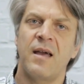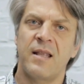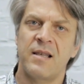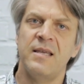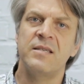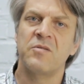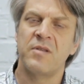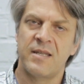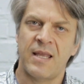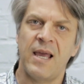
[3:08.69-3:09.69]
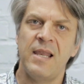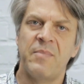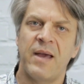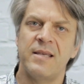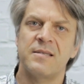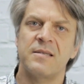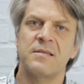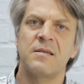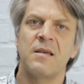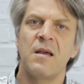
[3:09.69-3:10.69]
at least on a daily
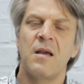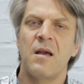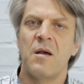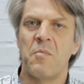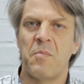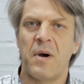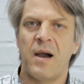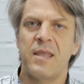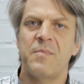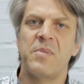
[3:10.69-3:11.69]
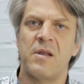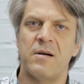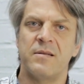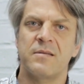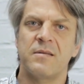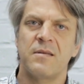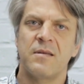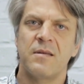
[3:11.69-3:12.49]
basis by the plant,